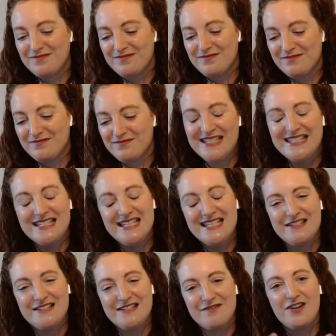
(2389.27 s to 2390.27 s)

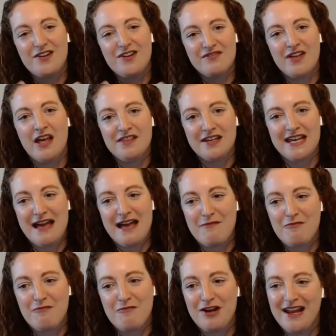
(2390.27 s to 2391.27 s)
Felicity's in front of her, the
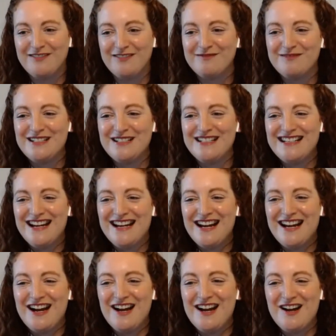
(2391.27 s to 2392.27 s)
camera now,
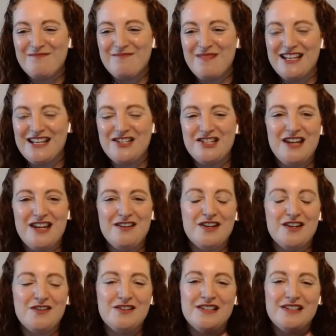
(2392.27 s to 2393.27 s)
and she,
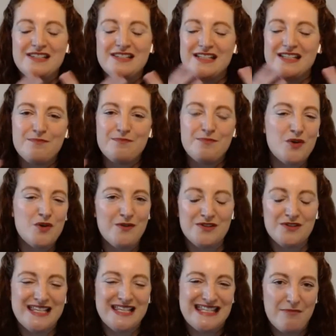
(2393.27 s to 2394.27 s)
you know, is exploring
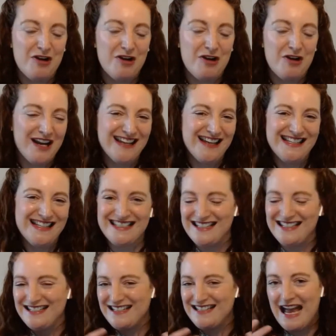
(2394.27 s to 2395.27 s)
what stammering is
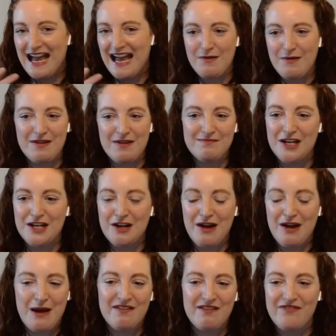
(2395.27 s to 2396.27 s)
and how it, you know,
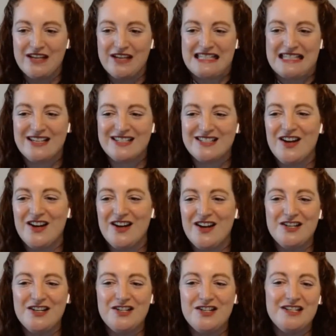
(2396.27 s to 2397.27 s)
how it affects
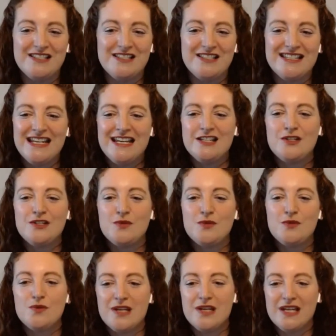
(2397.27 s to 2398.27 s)
her, and she's
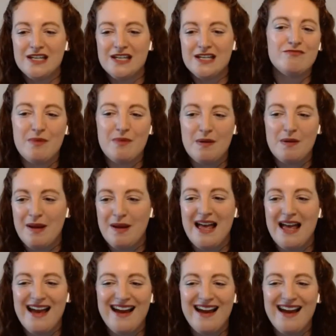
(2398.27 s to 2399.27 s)
talking to rugby
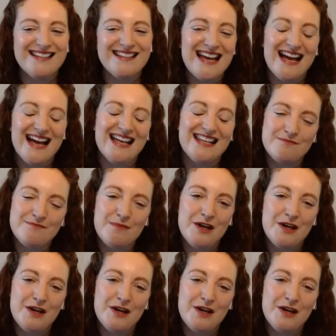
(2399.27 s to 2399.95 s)
players and